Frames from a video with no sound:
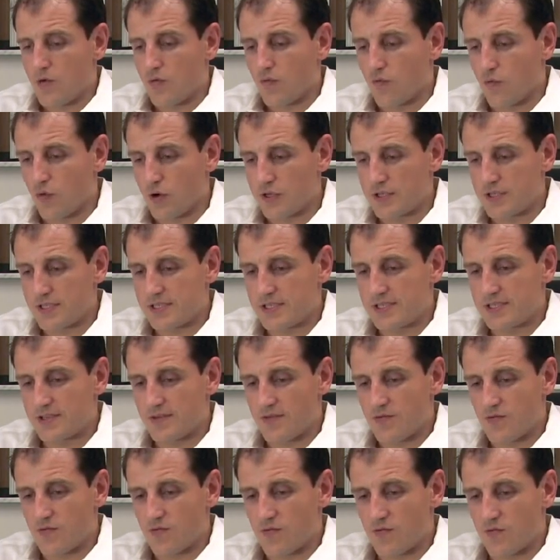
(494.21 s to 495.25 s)
What's
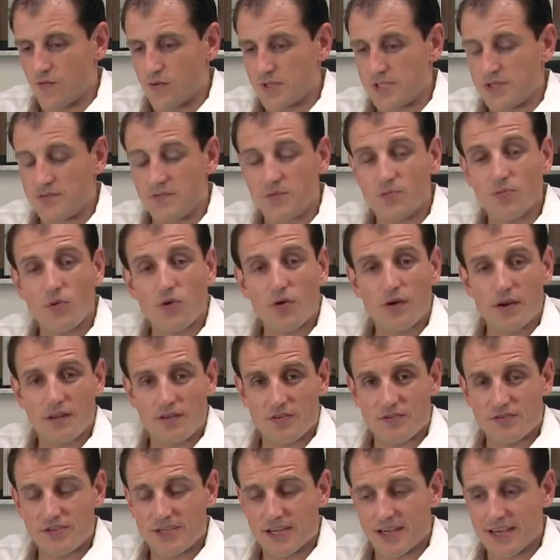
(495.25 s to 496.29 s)
even more
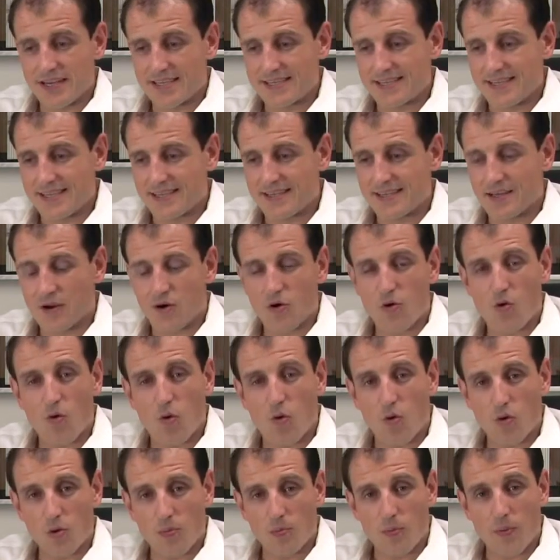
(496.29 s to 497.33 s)
interesting is that the
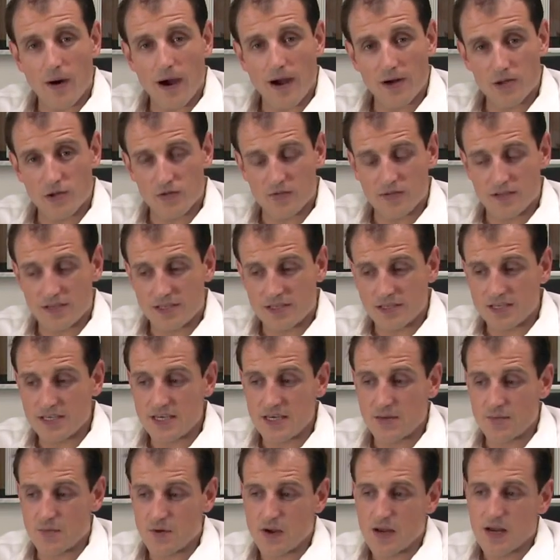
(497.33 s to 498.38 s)
core part of the
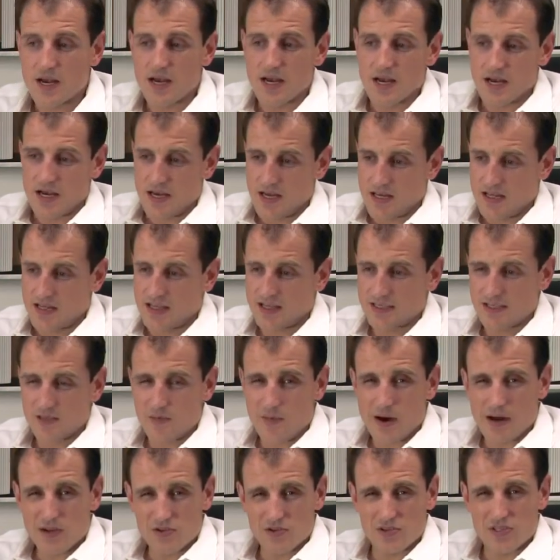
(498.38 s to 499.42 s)
team, that's
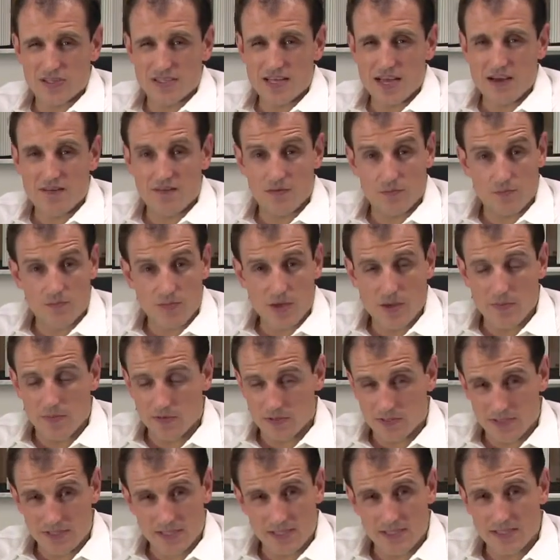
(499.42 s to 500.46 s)
about 7
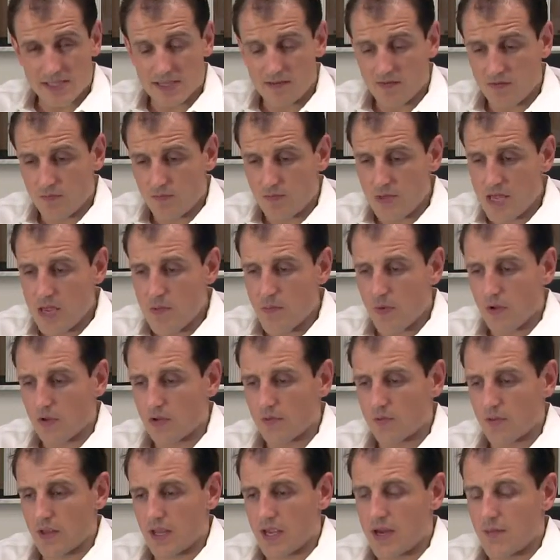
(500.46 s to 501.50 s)
people, 7
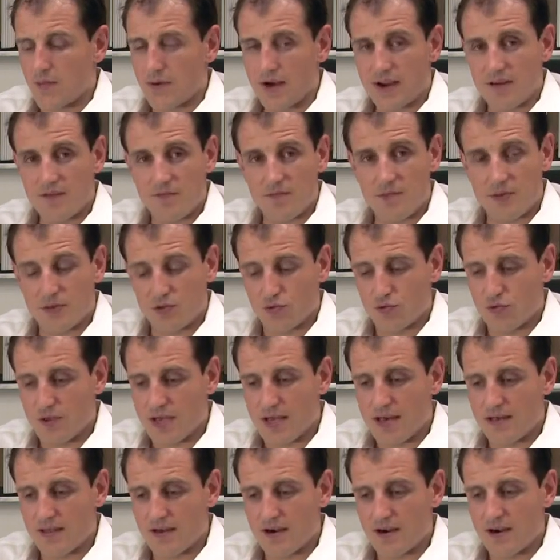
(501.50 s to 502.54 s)
people, have been
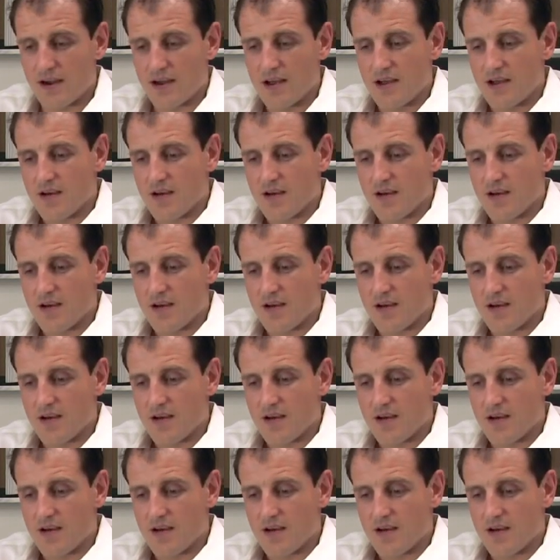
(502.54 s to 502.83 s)
together